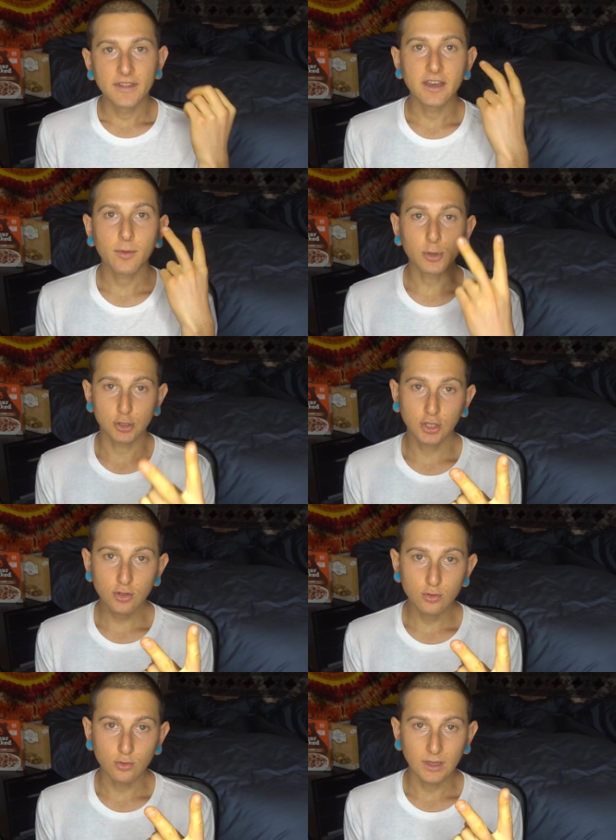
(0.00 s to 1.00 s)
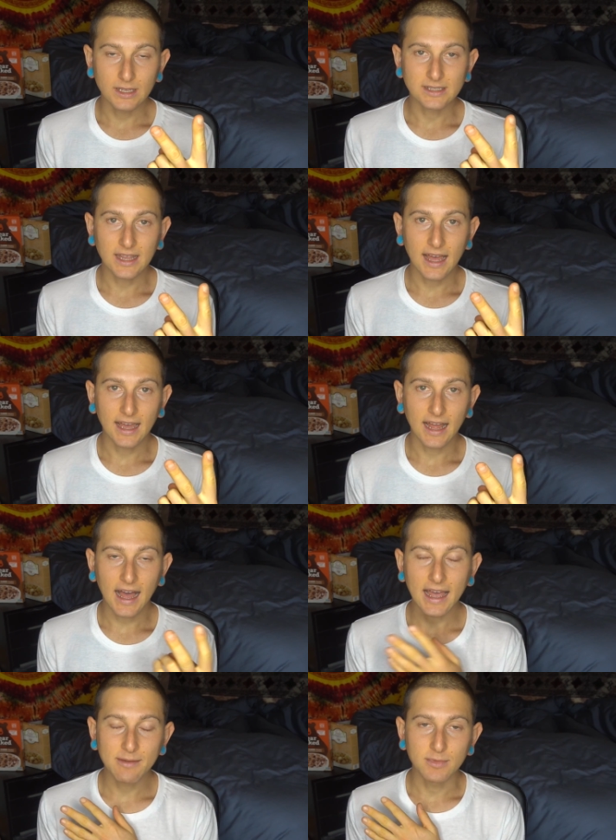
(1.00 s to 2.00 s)
The number two is that
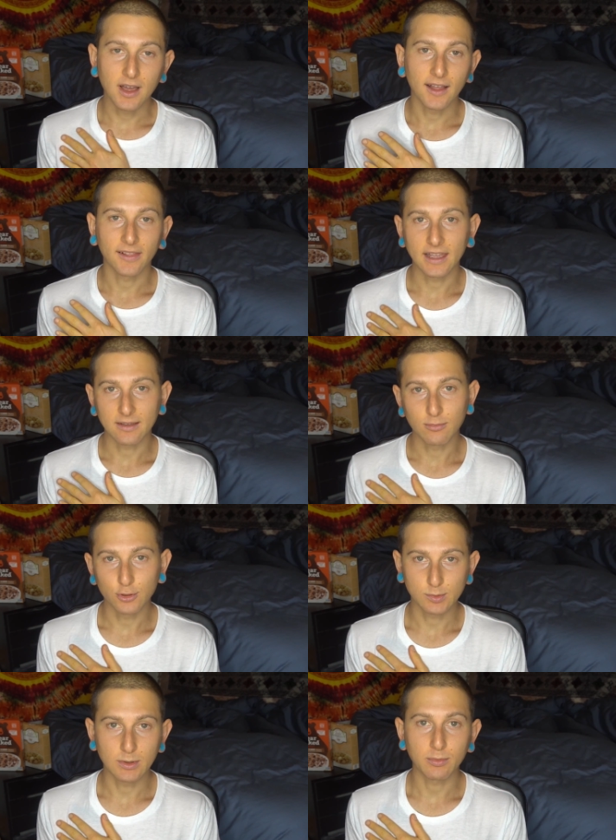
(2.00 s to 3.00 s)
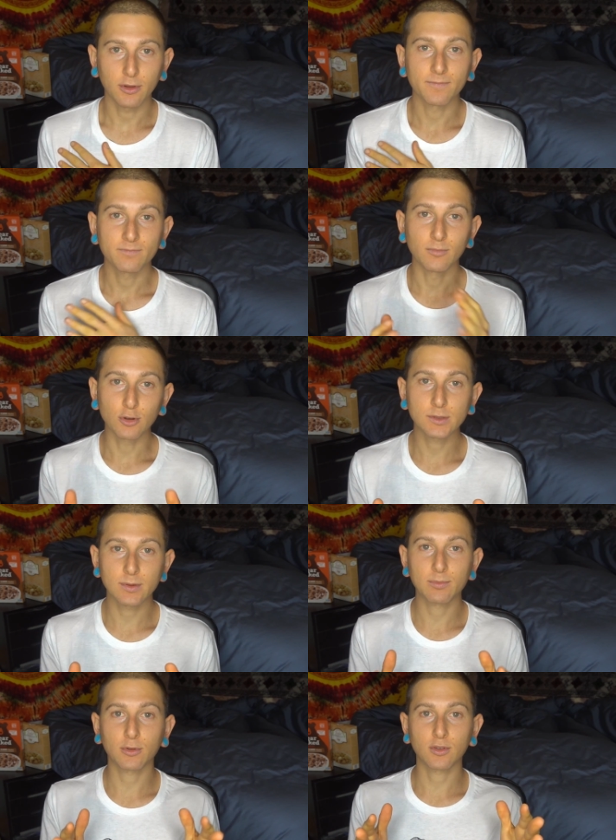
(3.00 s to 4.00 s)
I'm not like most people. Most
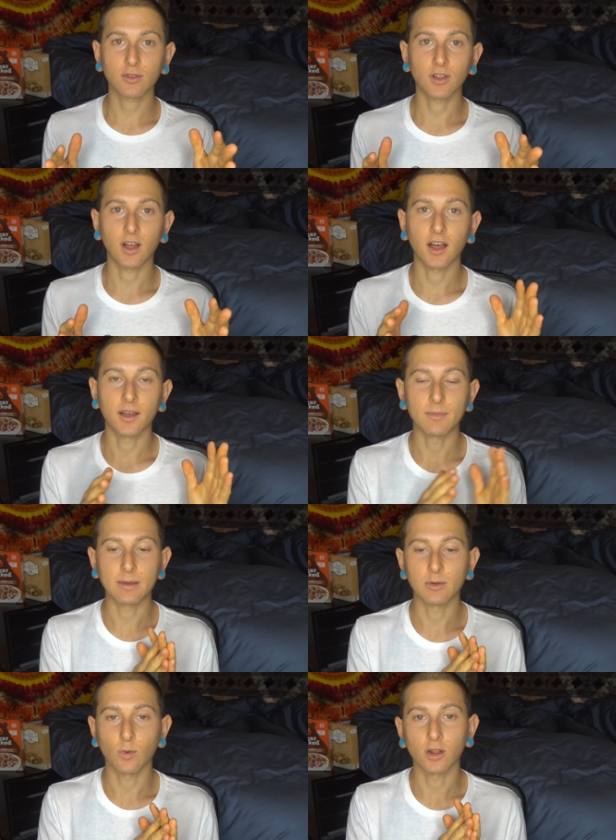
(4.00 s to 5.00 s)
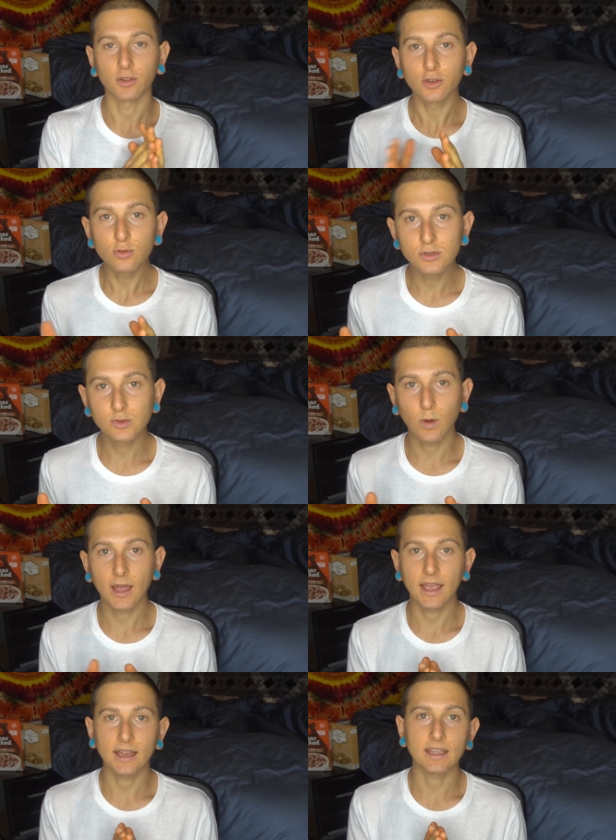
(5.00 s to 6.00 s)
people maybe want to lose
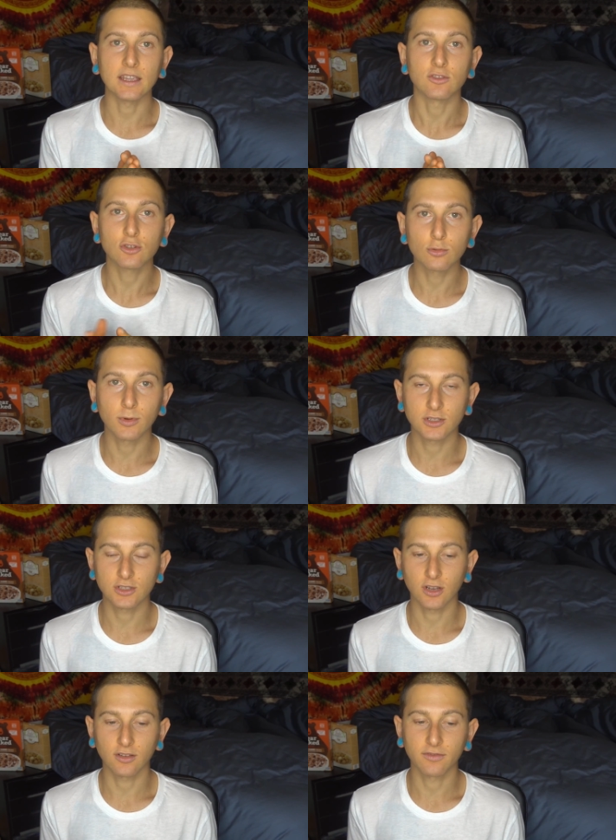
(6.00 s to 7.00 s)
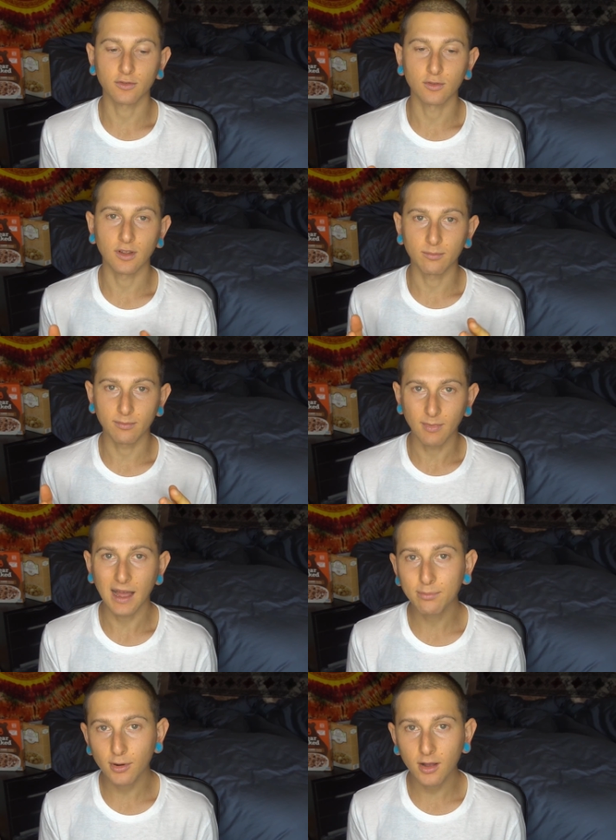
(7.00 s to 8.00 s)
weight, eat too much junk food.
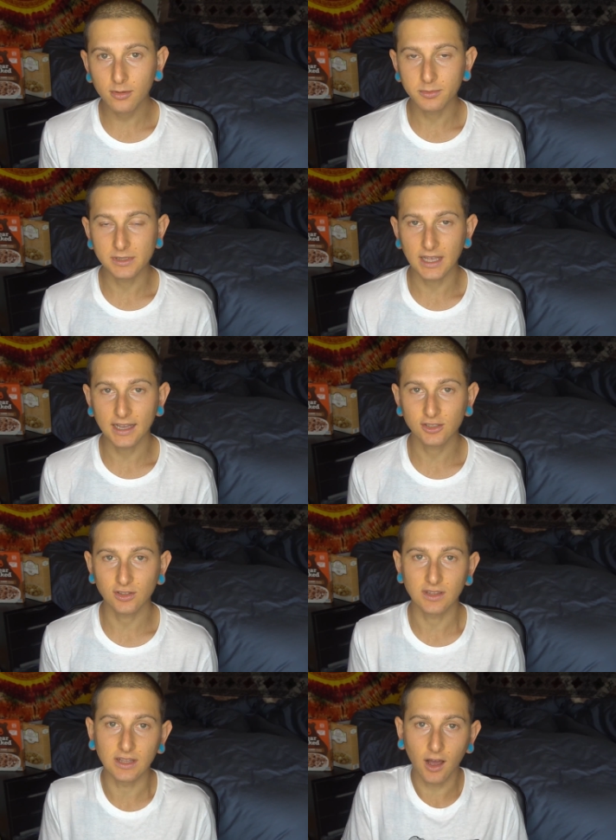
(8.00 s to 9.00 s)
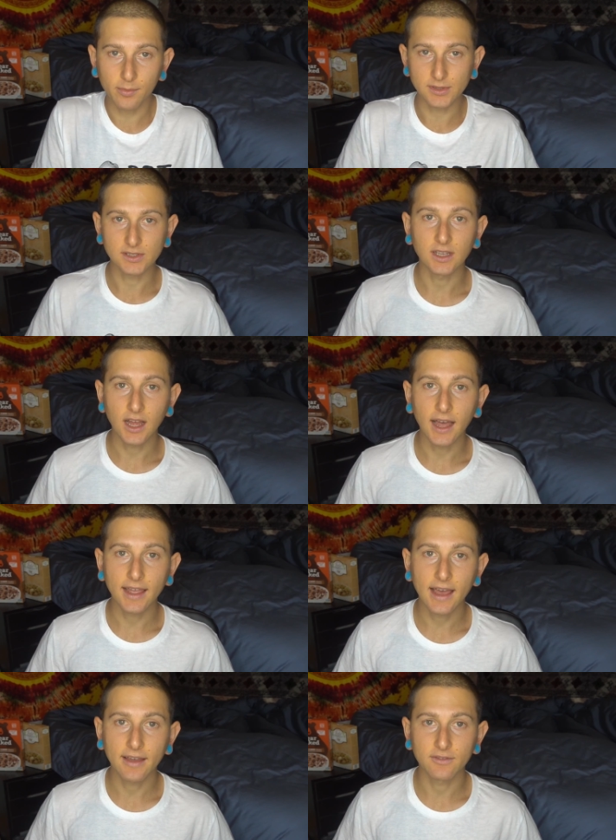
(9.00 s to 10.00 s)
My problem is actually the opposite.
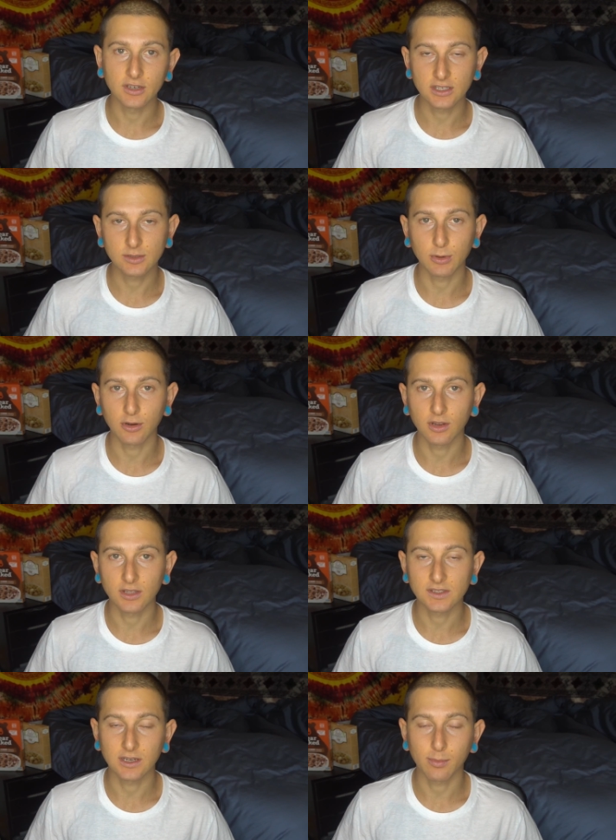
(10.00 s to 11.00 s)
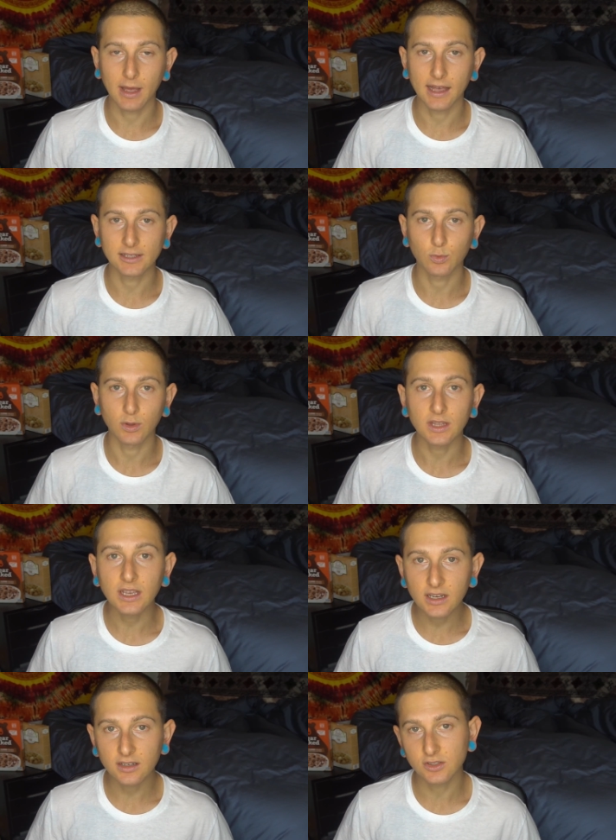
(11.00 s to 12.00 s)
I have an experience in a past with
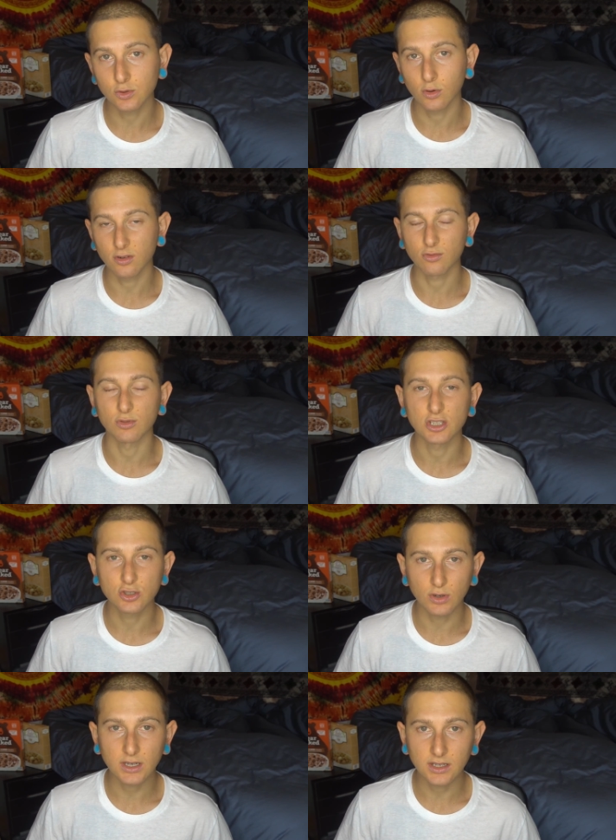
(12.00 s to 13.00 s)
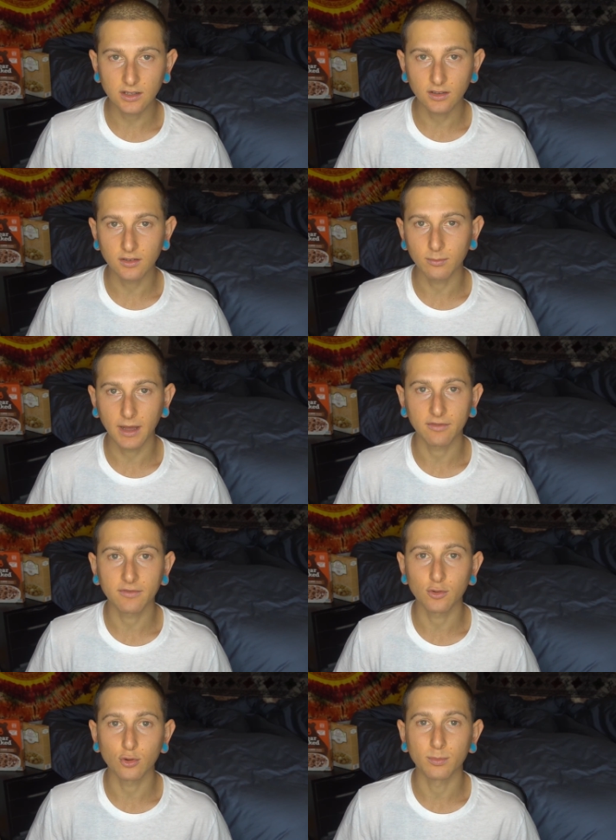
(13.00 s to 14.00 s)
eating disorder, restricting my
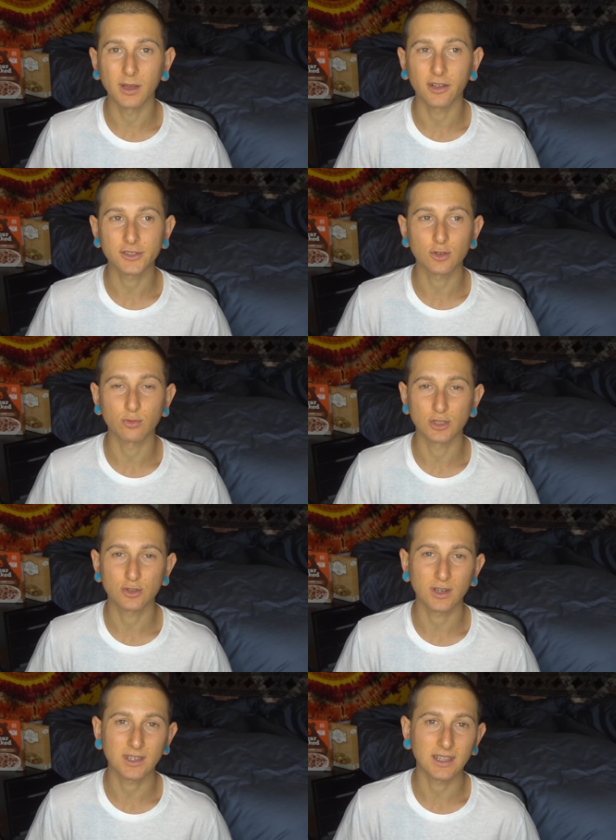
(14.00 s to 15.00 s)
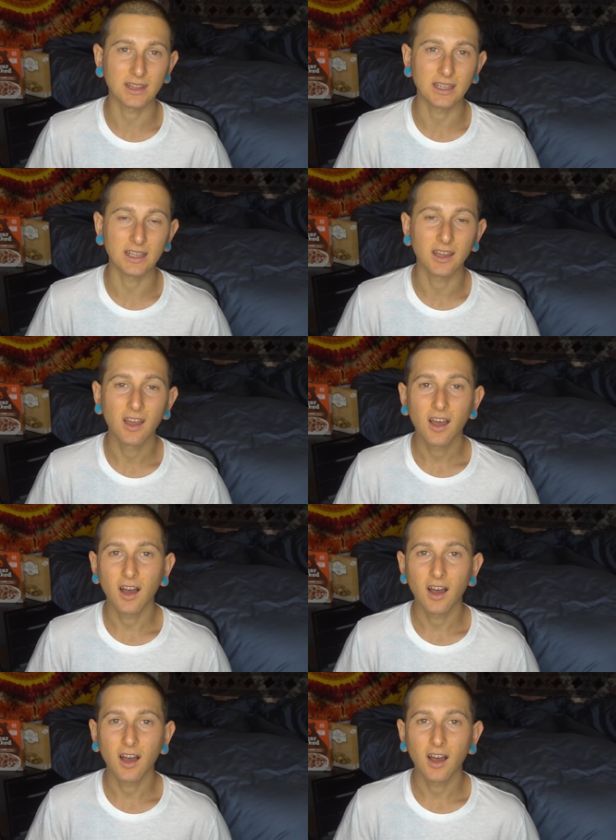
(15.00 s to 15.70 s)
food, but also restricting the